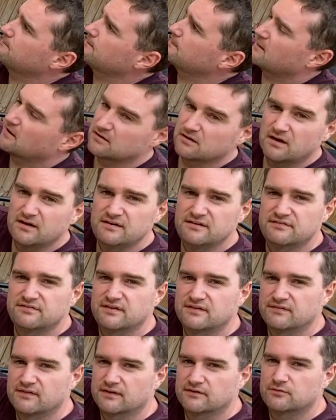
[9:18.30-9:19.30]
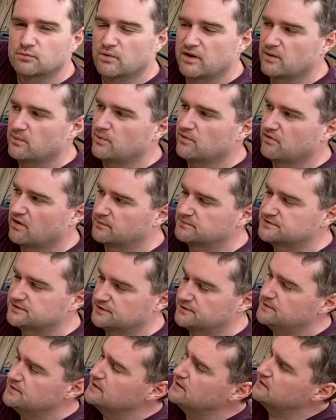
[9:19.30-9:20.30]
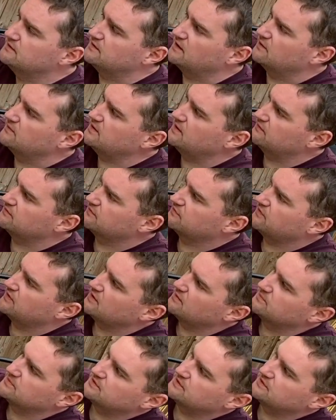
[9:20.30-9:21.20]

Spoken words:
I kind of think that's where we're up to. The only other thing I'm